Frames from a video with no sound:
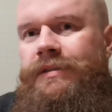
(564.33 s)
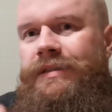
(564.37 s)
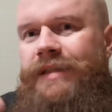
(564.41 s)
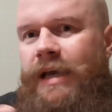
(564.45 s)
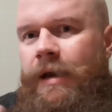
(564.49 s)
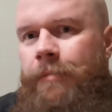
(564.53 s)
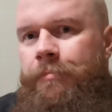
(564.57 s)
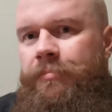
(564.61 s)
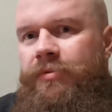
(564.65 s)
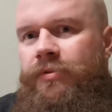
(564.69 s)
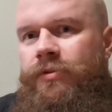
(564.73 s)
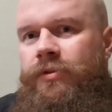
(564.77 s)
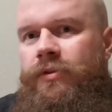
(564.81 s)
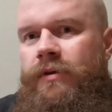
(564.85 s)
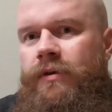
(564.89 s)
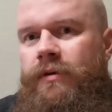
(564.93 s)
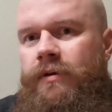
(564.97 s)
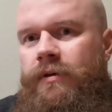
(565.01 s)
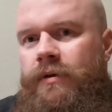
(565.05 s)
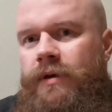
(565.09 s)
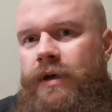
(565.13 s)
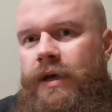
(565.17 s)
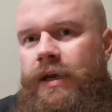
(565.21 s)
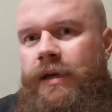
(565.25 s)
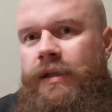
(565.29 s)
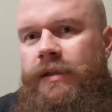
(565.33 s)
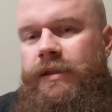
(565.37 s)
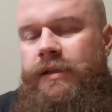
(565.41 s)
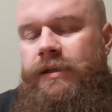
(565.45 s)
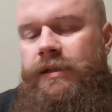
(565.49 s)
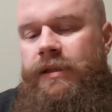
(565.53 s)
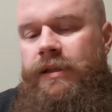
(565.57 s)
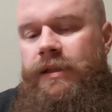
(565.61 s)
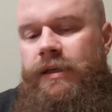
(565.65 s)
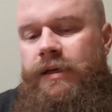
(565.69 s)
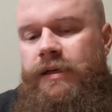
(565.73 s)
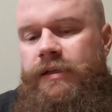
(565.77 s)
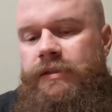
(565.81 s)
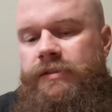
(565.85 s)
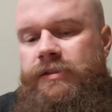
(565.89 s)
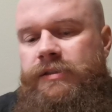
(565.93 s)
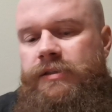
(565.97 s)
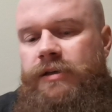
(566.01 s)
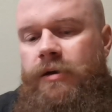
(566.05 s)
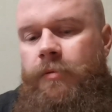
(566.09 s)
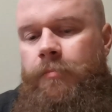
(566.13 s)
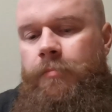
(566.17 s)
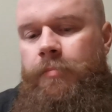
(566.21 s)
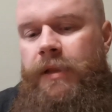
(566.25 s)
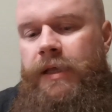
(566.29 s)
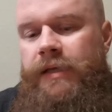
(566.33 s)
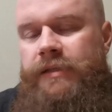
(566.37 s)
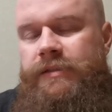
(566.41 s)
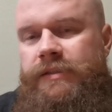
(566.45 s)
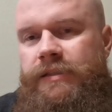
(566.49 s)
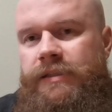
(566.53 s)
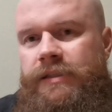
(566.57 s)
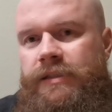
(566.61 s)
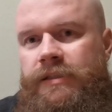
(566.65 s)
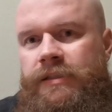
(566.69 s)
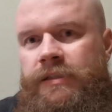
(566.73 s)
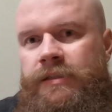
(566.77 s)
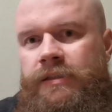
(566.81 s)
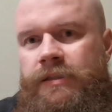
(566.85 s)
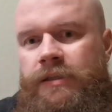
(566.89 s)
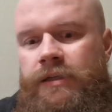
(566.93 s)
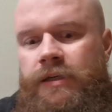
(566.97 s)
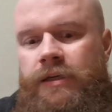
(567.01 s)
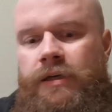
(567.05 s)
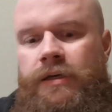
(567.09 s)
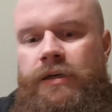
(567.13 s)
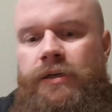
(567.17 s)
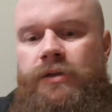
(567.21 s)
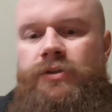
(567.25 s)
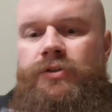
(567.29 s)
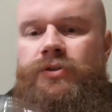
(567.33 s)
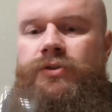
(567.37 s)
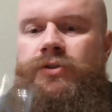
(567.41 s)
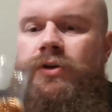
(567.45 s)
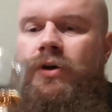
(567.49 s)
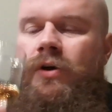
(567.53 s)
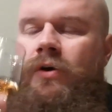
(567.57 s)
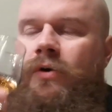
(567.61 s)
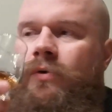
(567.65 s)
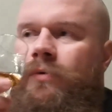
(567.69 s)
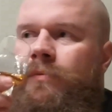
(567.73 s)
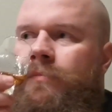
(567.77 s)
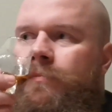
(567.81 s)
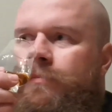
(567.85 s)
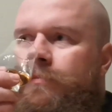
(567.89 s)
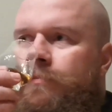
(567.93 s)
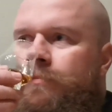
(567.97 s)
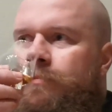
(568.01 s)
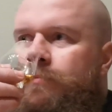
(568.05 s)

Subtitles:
depth and a little less complexity. So